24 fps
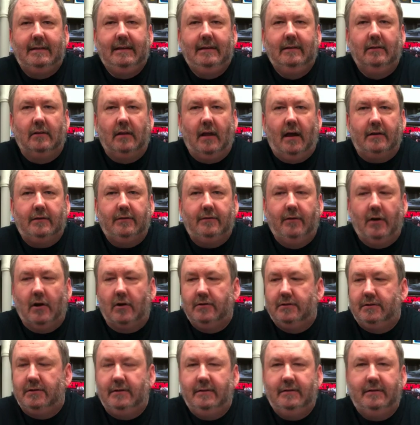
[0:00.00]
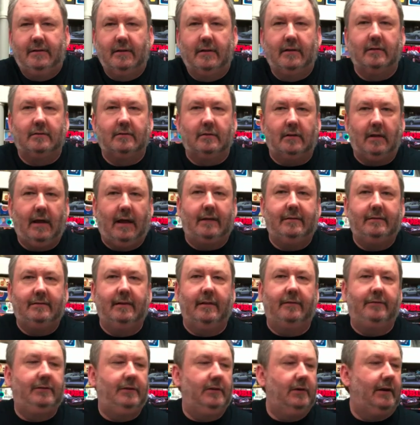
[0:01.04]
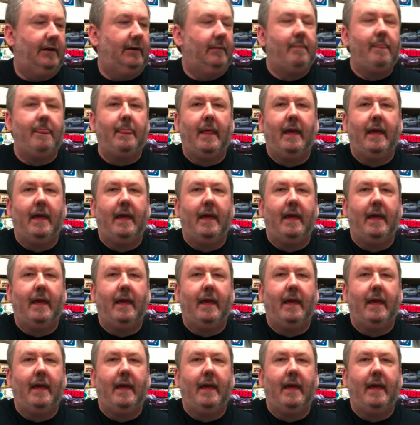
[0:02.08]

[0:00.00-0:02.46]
the deluxe version, so there's a lot of stuff to it.